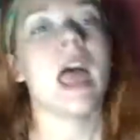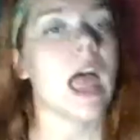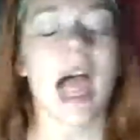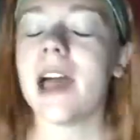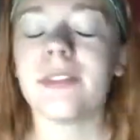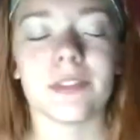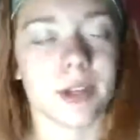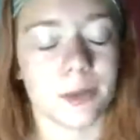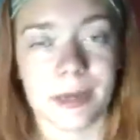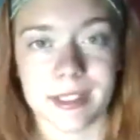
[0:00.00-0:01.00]

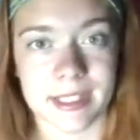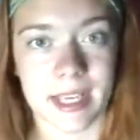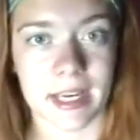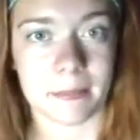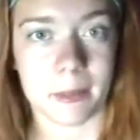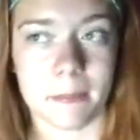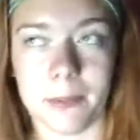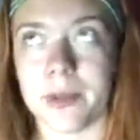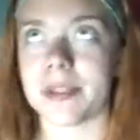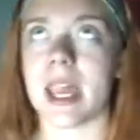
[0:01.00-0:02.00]
Everyone's getting
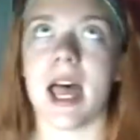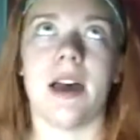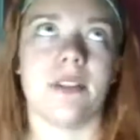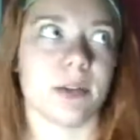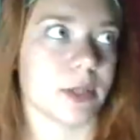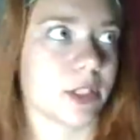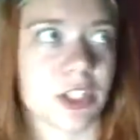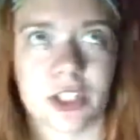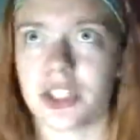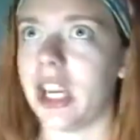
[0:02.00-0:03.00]
pimples, everyone's
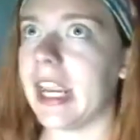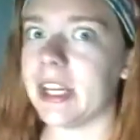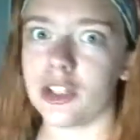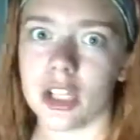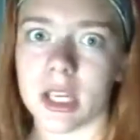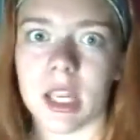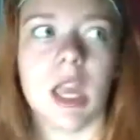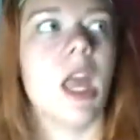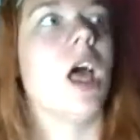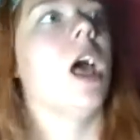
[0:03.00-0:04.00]
just changing,
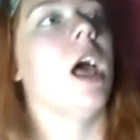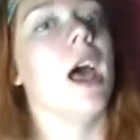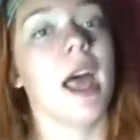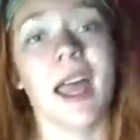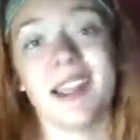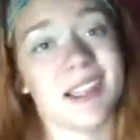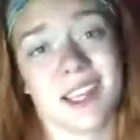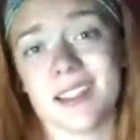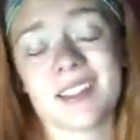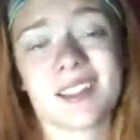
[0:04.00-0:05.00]
and
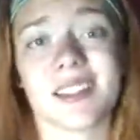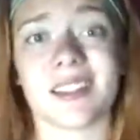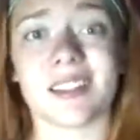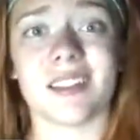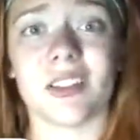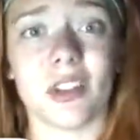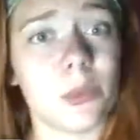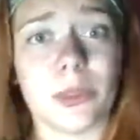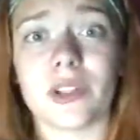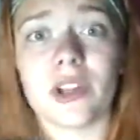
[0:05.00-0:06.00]
yes, you
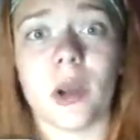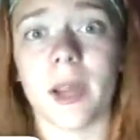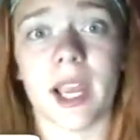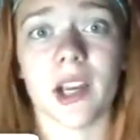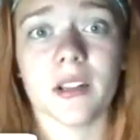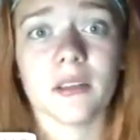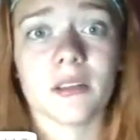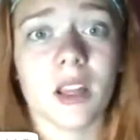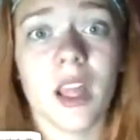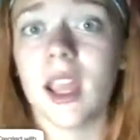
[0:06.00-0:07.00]
will grow hair.
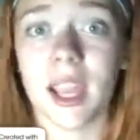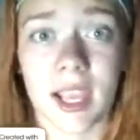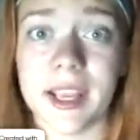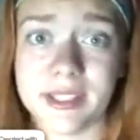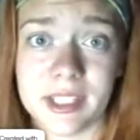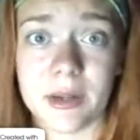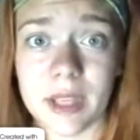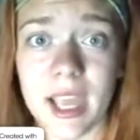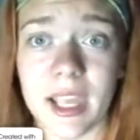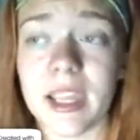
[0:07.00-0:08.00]
It's
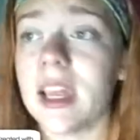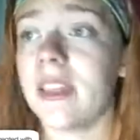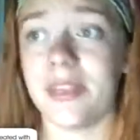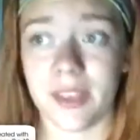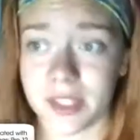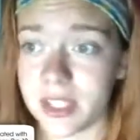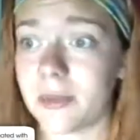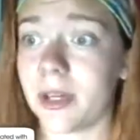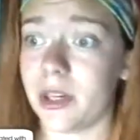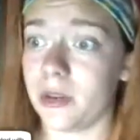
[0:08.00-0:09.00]
okay. This is
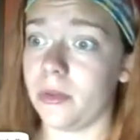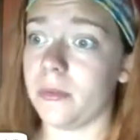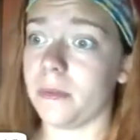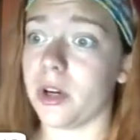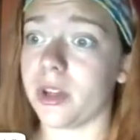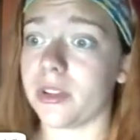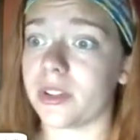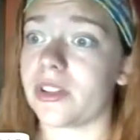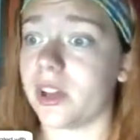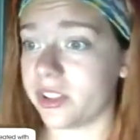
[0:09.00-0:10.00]
when you girls
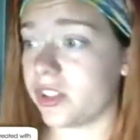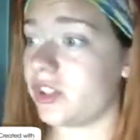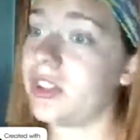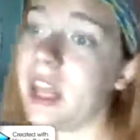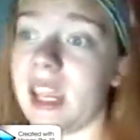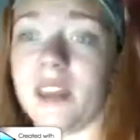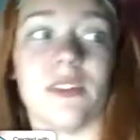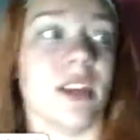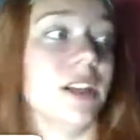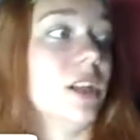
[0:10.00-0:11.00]
start to
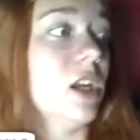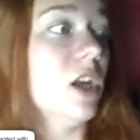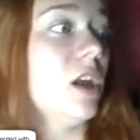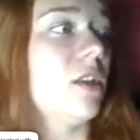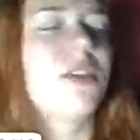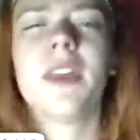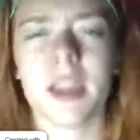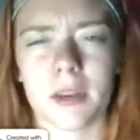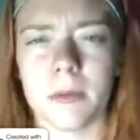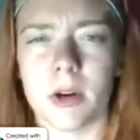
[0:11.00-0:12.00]
shave and
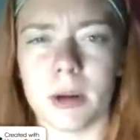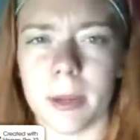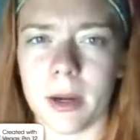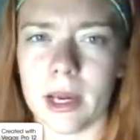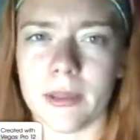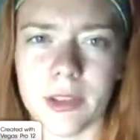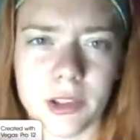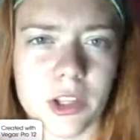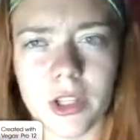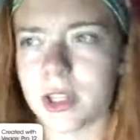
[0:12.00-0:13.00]
think more about how they
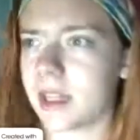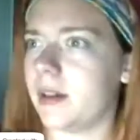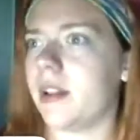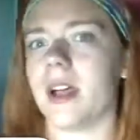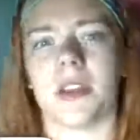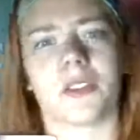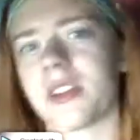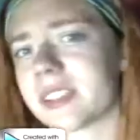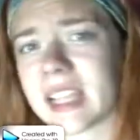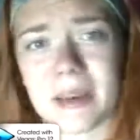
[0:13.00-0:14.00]
look, and a lot of
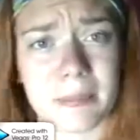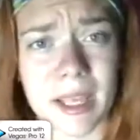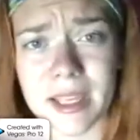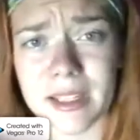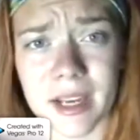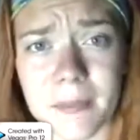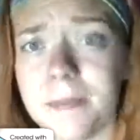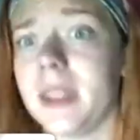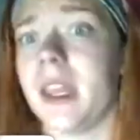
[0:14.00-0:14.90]
girls add makeup.